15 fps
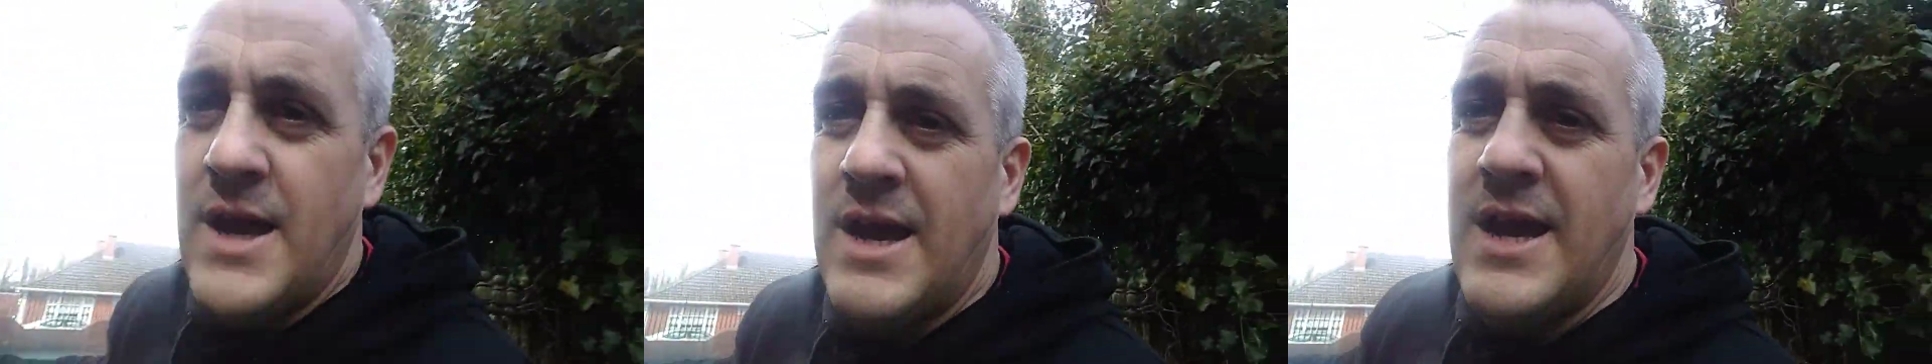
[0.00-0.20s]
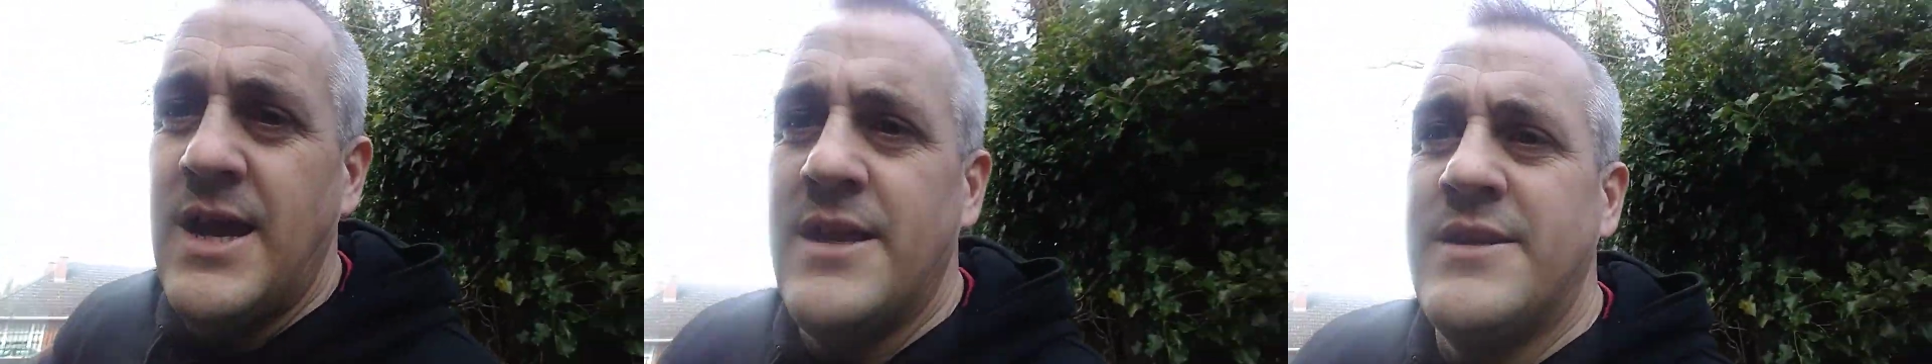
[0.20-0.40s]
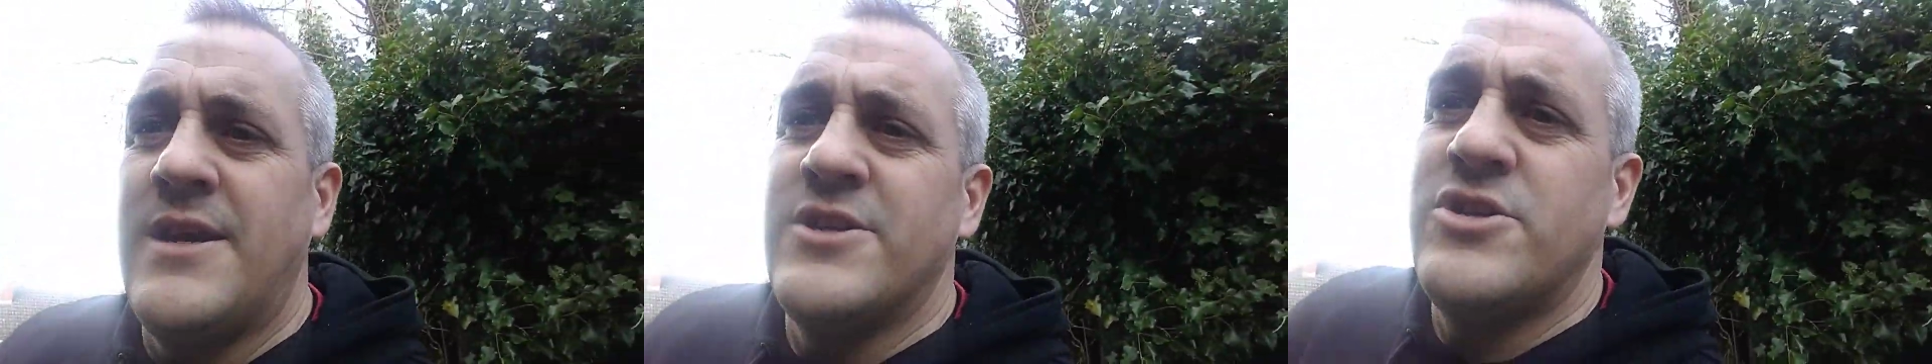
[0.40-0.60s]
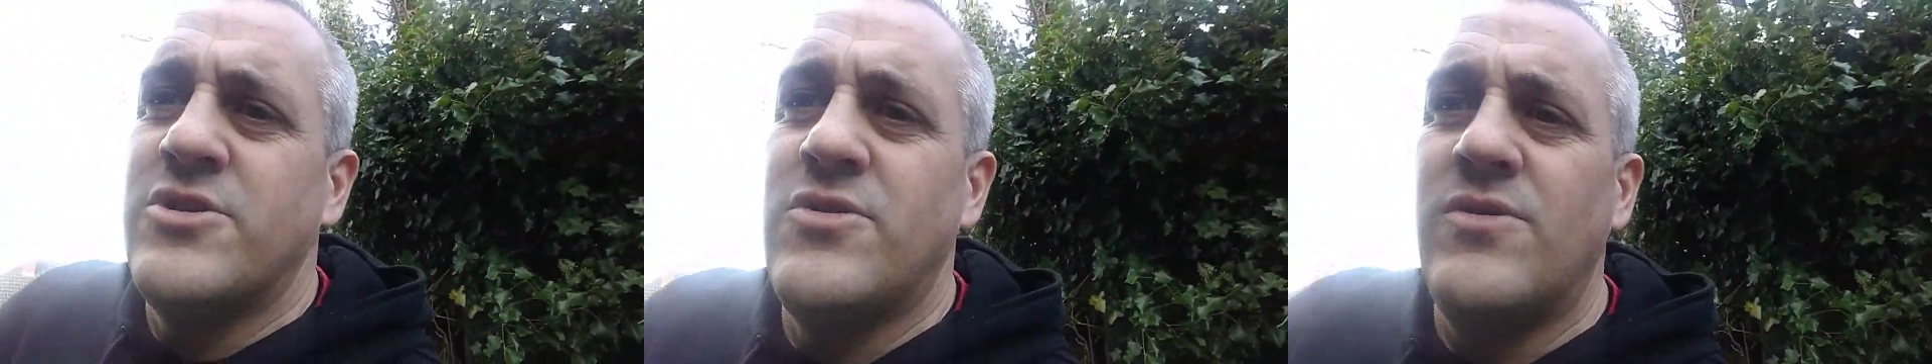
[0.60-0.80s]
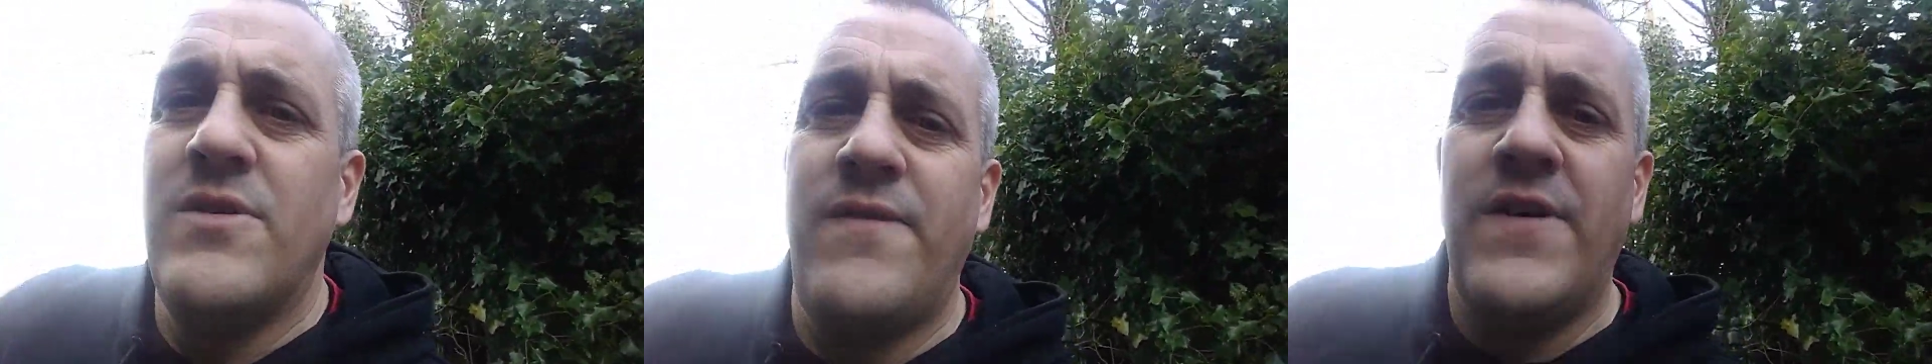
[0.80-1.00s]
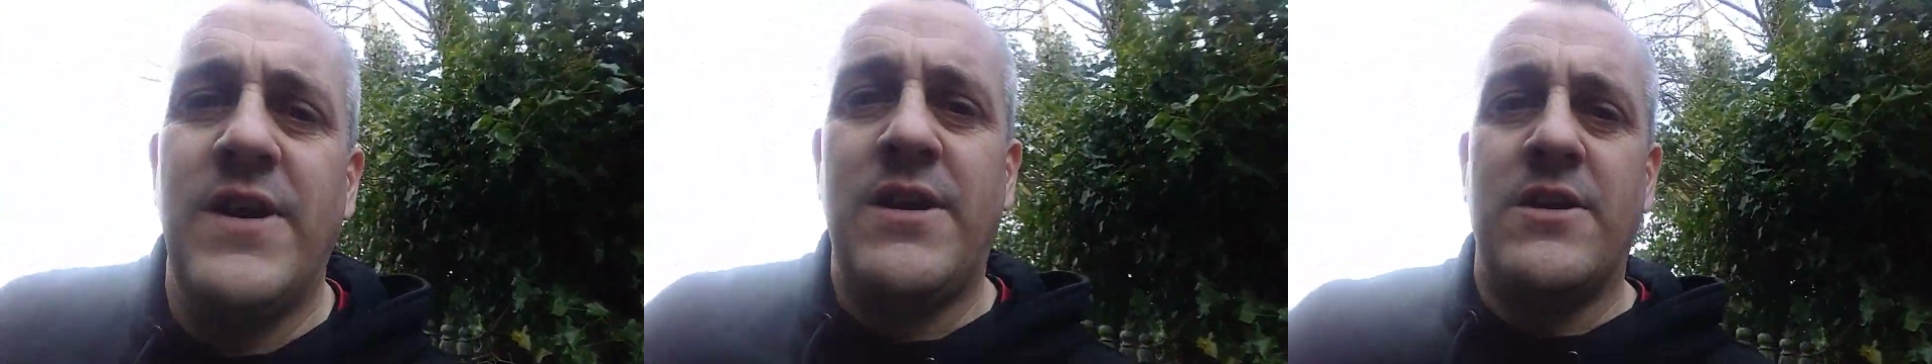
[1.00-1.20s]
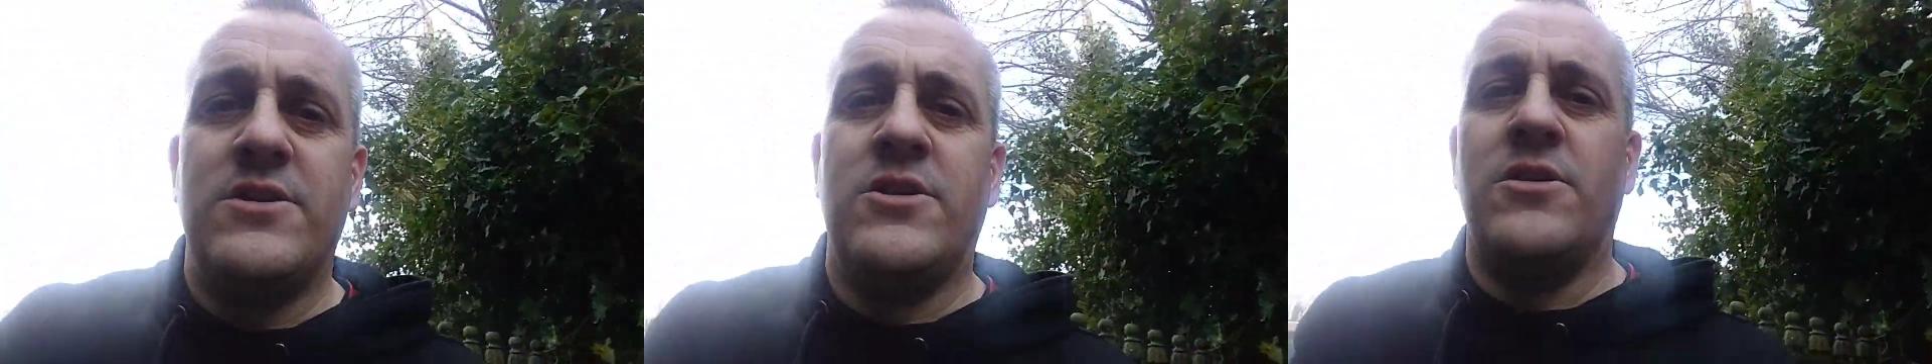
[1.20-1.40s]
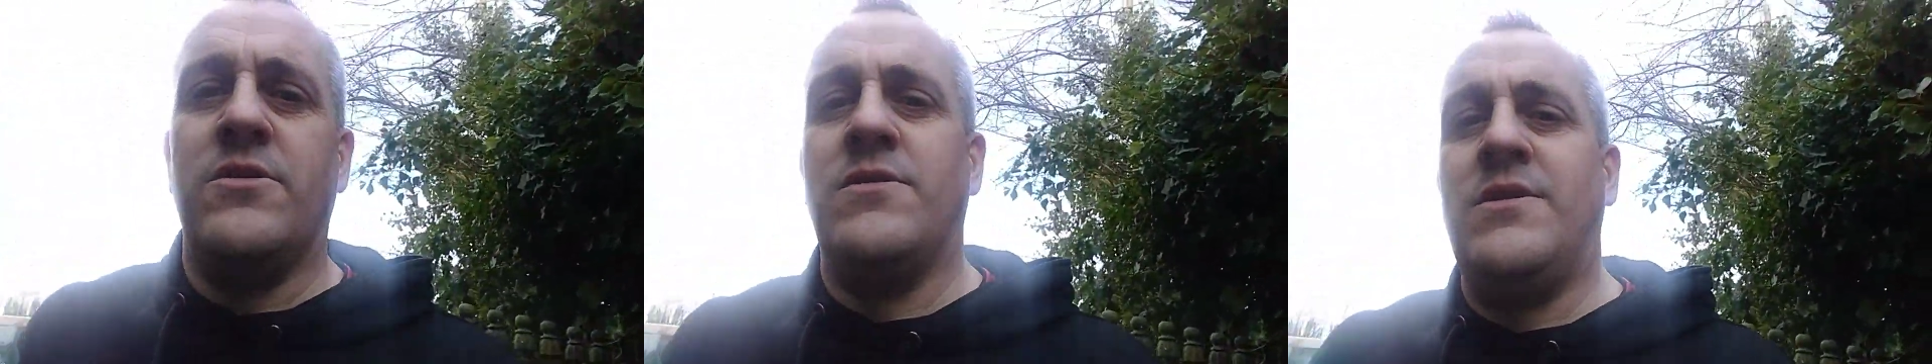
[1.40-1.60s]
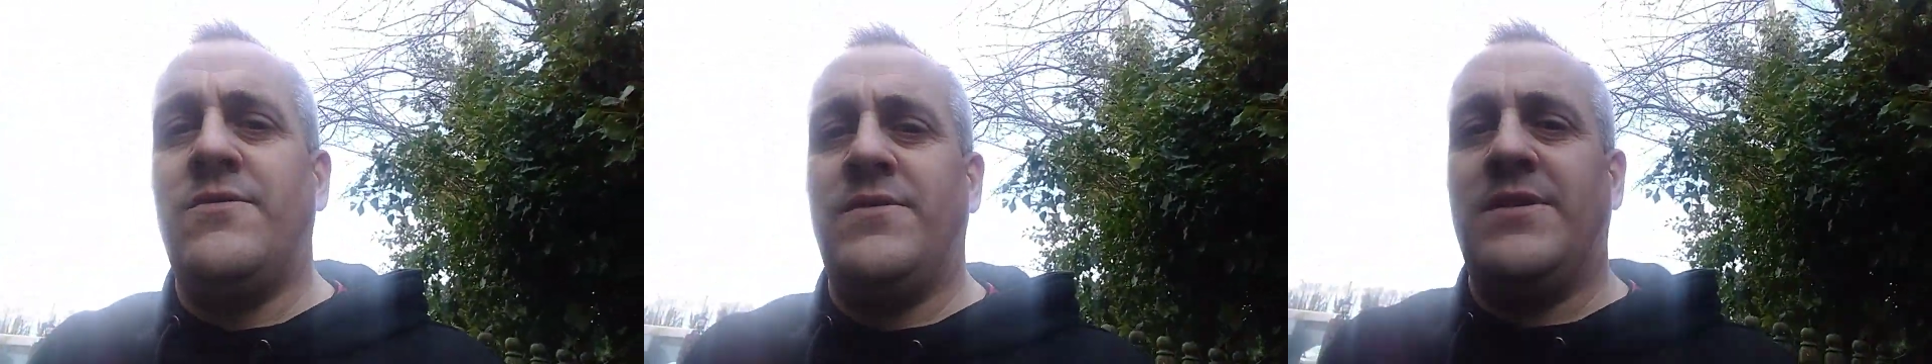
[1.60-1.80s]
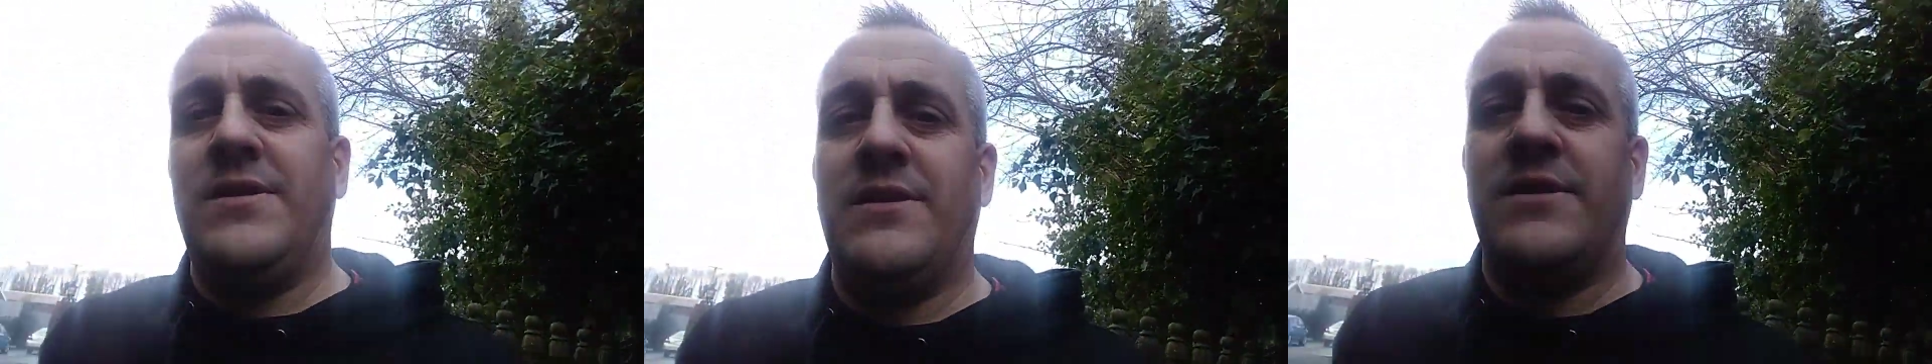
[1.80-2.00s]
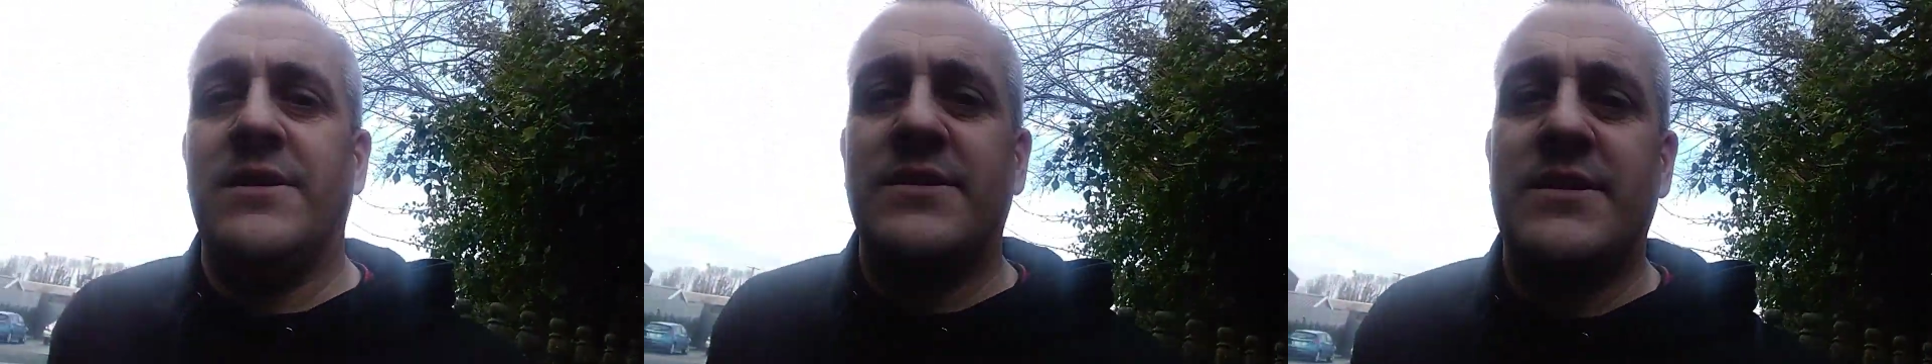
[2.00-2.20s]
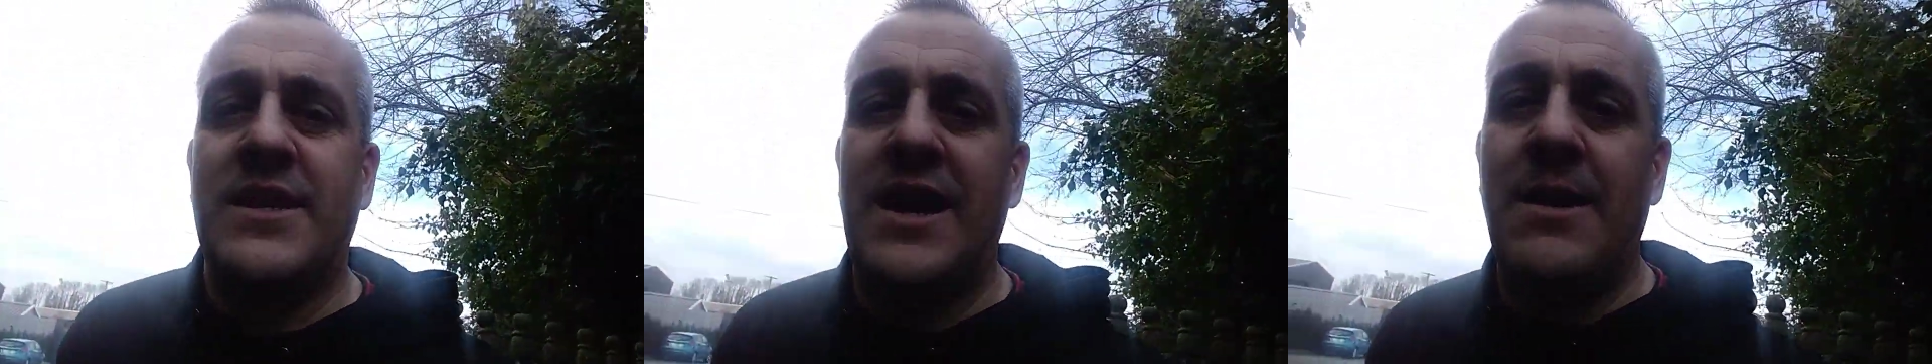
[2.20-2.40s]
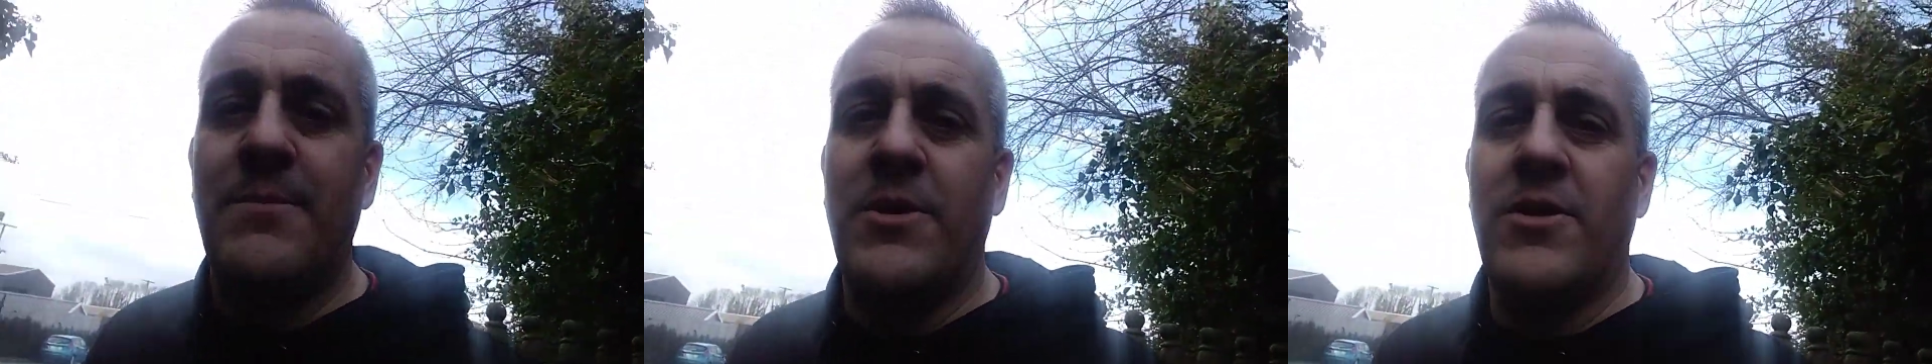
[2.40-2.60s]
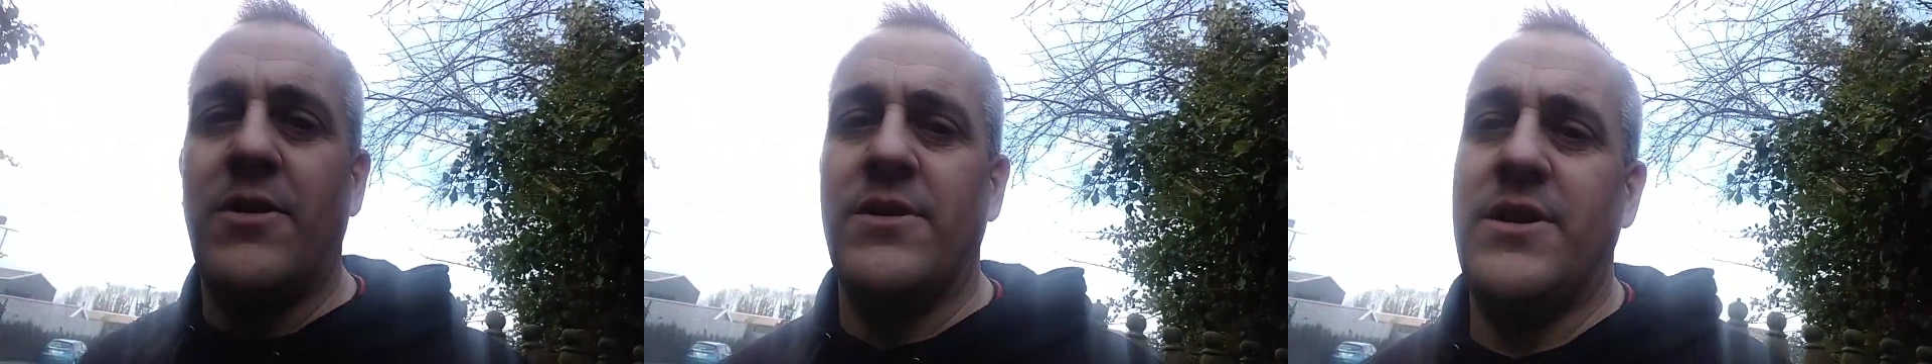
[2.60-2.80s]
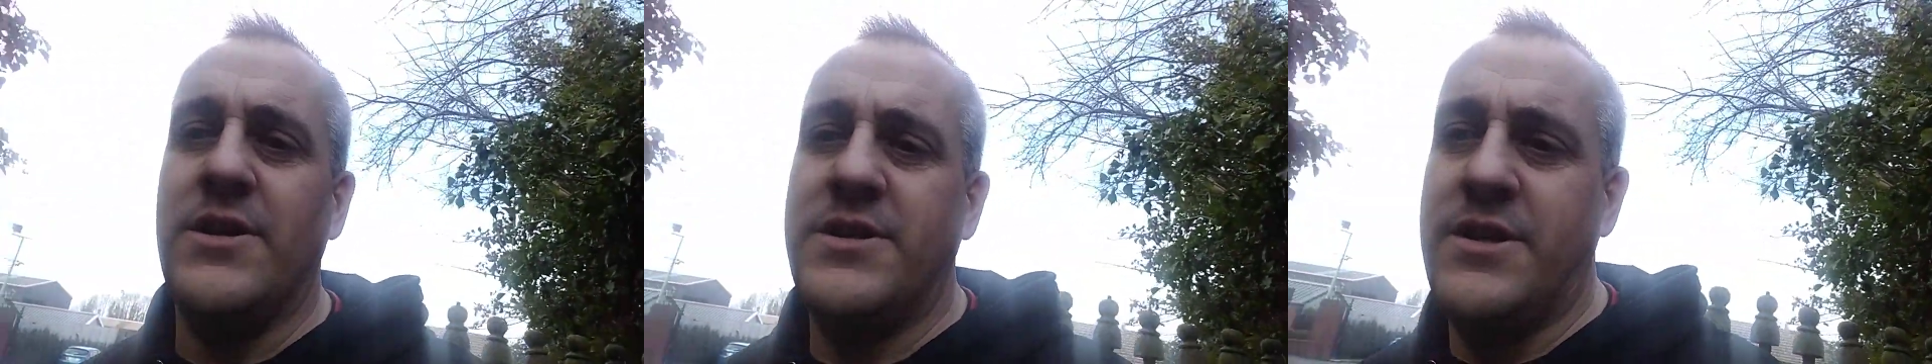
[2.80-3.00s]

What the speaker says: And I don't know if I can turn around this camera or not,